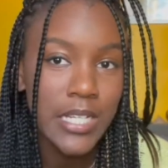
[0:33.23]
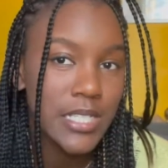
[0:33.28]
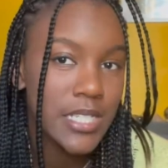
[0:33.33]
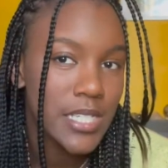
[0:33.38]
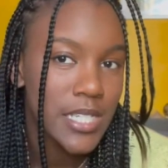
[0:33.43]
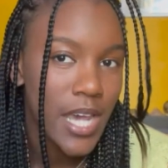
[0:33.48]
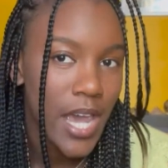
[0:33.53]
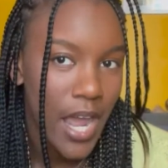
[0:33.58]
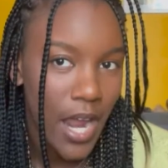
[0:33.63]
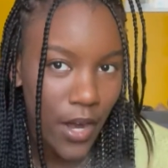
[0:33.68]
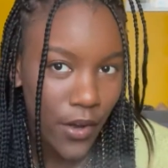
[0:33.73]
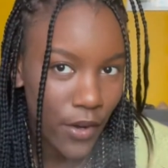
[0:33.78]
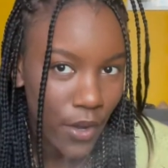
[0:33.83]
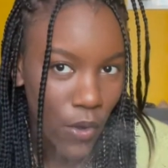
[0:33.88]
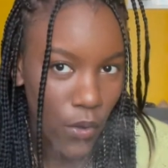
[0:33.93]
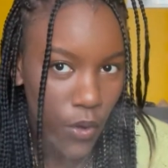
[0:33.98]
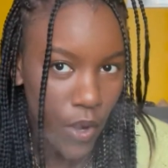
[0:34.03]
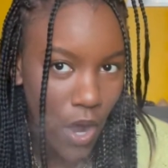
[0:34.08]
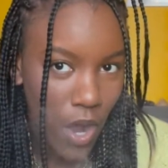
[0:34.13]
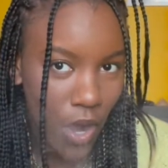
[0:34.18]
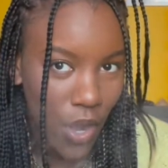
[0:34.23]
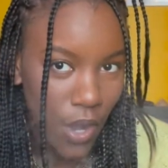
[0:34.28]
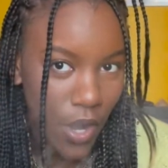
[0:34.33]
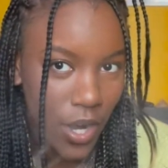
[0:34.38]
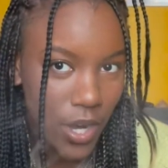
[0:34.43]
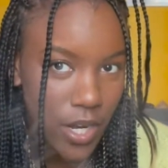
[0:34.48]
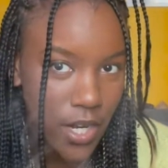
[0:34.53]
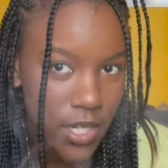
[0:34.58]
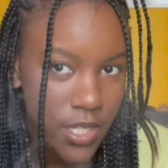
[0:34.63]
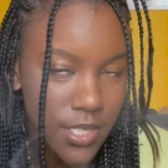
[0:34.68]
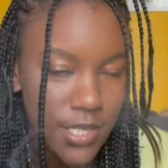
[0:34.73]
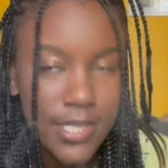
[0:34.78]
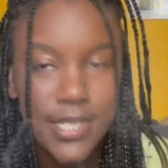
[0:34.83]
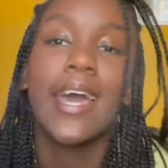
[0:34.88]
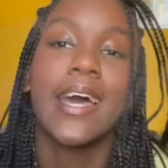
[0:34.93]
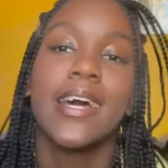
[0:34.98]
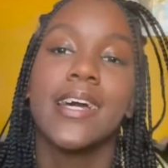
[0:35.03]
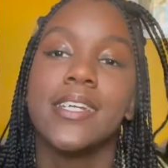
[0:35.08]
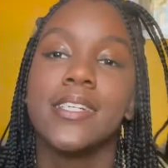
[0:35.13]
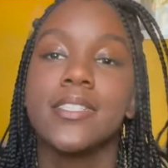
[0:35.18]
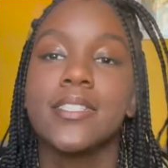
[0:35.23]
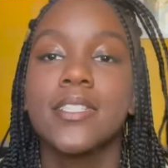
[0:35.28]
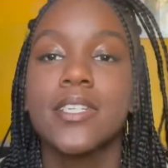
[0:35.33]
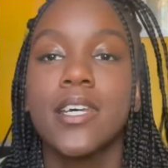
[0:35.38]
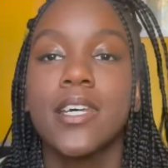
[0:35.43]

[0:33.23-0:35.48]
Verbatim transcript: tarot cards, and